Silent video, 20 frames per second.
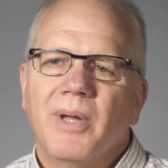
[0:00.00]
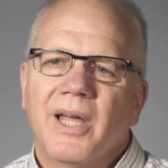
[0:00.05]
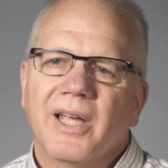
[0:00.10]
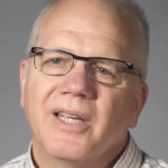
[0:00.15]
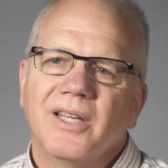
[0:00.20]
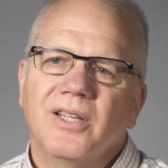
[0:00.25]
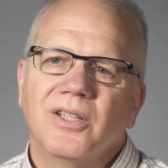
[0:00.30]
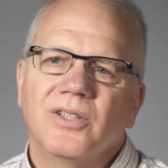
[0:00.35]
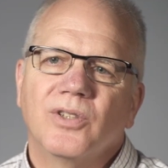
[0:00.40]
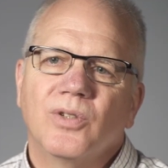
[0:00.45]

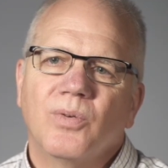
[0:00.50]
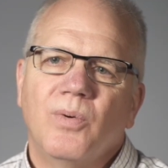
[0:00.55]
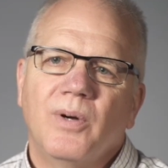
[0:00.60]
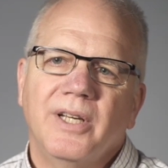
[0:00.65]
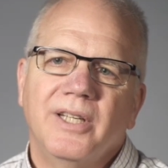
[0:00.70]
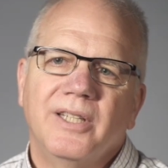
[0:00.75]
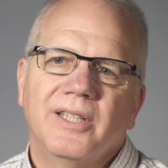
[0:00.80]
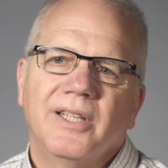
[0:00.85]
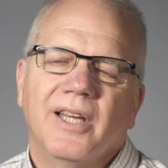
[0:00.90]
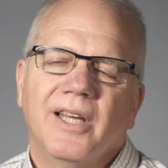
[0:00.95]
Back in
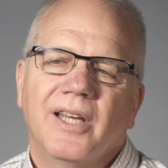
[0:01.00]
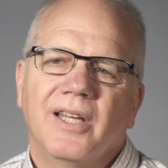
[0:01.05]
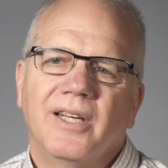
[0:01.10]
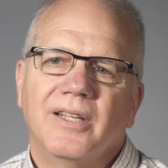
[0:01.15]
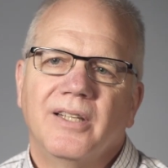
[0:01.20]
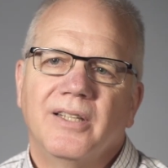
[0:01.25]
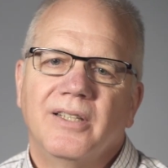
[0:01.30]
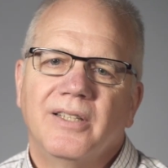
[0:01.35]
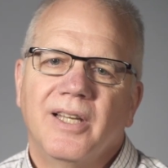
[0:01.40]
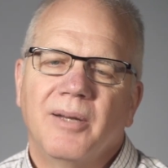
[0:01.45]

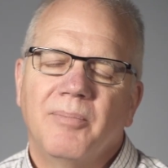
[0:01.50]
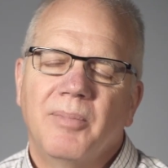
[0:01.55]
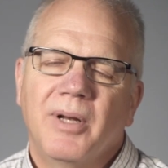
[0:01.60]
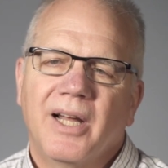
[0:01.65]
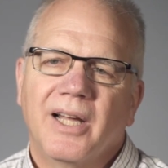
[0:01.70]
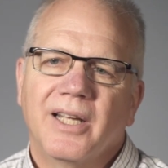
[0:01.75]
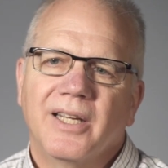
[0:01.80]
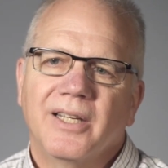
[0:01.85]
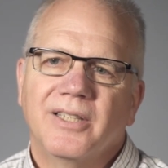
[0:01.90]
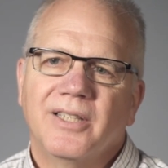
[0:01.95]
2010, Deb
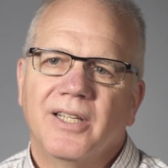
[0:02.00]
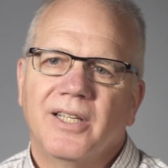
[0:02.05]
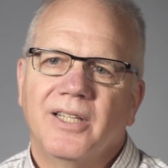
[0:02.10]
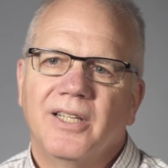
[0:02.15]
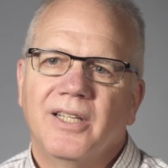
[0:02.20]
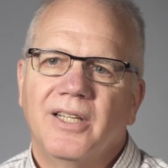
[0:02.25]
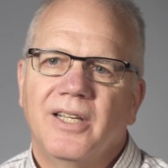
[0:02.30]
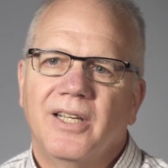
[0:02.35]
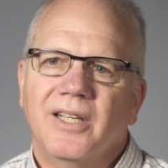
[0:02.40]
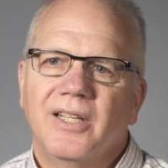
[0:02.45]
and I
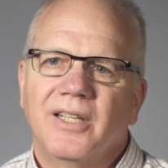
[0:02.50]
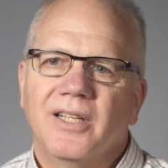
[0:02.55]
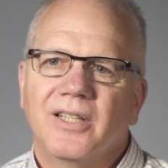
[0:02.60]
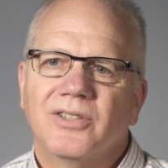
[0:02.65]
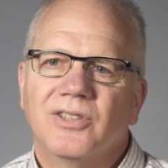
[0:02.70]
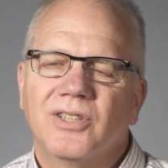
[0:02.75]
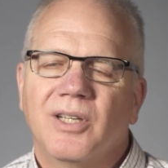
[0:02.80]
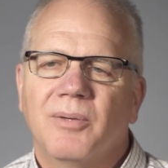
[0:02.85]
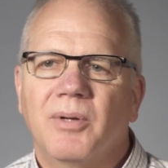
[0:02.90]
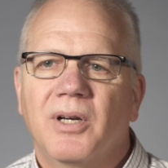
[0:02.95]
attended a, a uh,
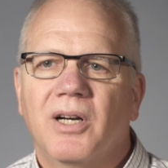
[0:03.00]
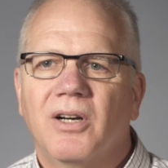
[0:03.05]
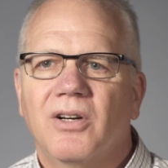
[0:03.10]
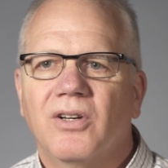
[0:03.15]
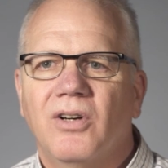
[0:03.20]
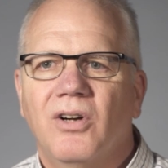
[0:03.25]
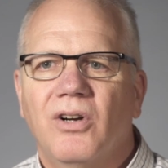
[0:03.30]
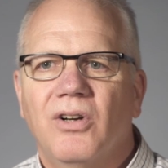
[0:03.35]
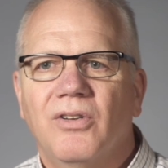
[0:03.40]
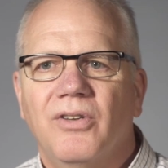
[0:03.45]
seminar
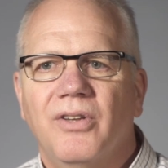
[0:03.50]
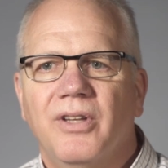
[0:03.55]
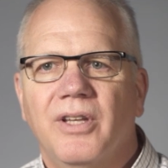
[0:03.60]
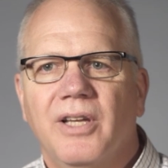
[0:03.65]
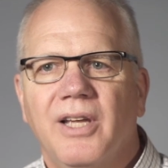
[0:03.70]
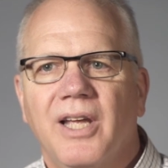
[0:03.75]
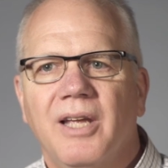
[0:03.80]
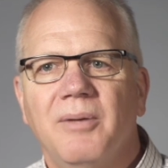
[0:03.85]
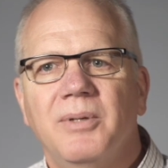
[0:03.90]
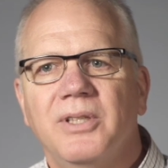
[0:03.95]
called the
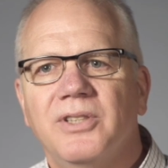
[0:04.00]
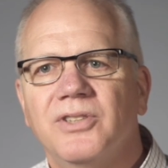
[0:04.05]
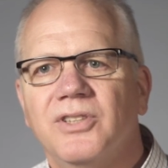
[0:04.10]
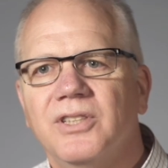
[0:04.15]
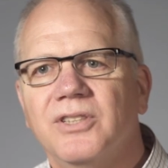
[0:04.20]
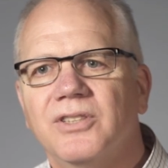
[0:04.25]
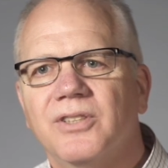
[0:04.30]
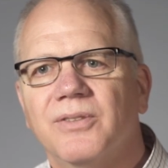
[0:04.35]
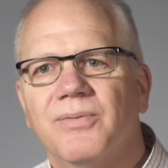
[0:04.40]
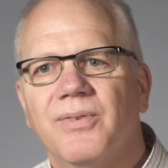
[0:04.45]
uh,
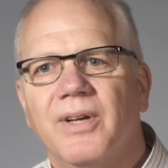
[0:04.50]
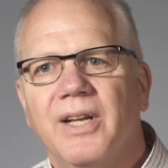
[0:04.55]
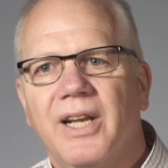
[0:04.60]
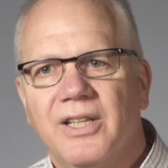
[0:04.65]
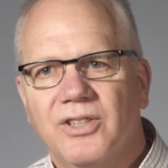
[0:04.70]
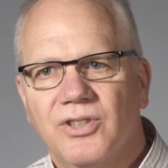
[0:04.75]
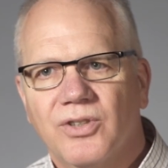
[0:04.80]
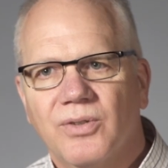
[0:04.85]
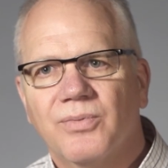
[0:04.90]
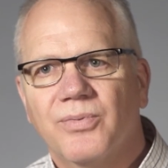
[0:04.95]
ABCs of
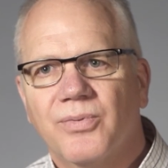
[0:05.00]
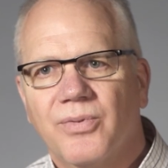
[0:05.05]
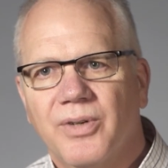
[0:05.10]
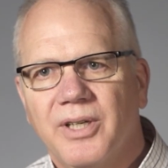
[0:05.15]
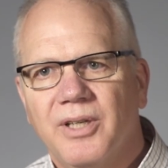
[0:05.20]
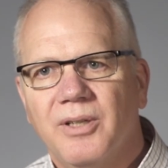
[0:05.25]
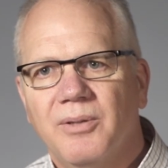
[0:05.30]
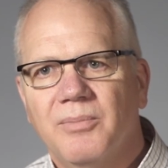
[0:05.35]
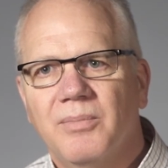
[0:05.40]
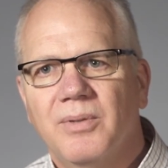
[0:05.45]
Financial Freedom.